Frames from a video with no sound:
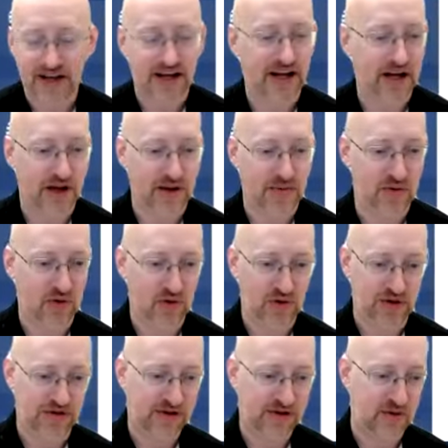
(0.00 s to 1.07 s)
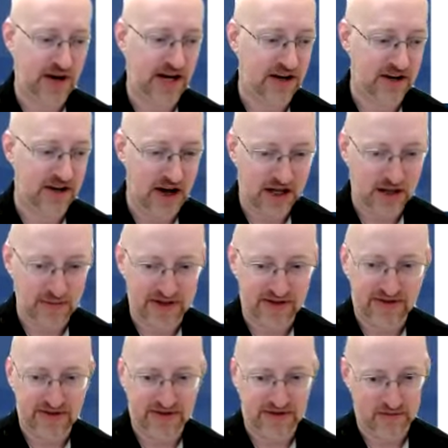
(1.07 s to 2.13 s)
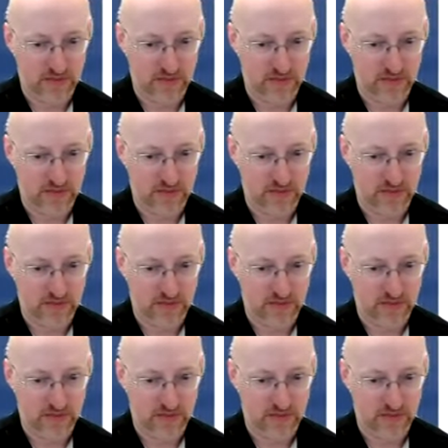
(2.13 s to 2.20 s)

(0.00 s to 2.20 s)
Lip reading: who is creating documents.